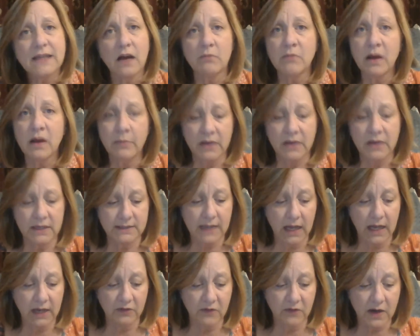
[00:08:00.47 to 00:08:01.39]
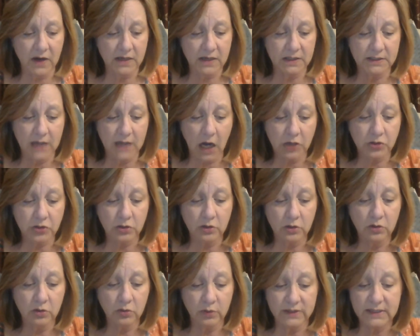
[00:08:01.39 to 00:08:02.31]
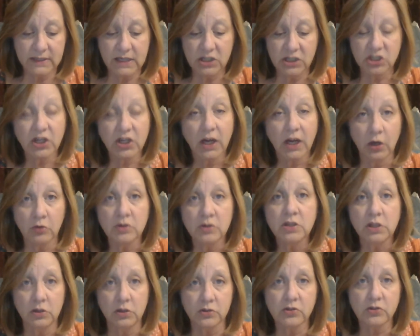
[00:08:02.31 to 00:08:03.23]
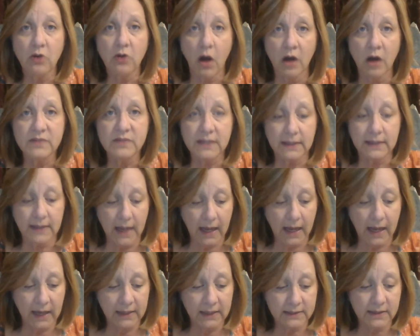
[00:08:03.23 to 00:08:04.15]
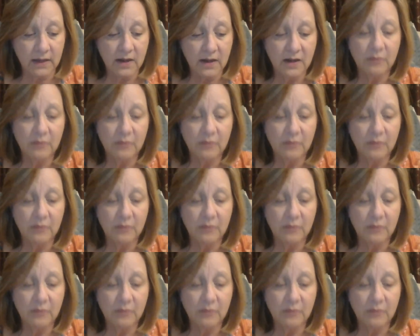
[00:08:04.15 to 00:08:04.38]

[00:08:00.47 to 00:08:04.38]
help mommy and daddy find a doctor who will teach Karen to use her arms and legs.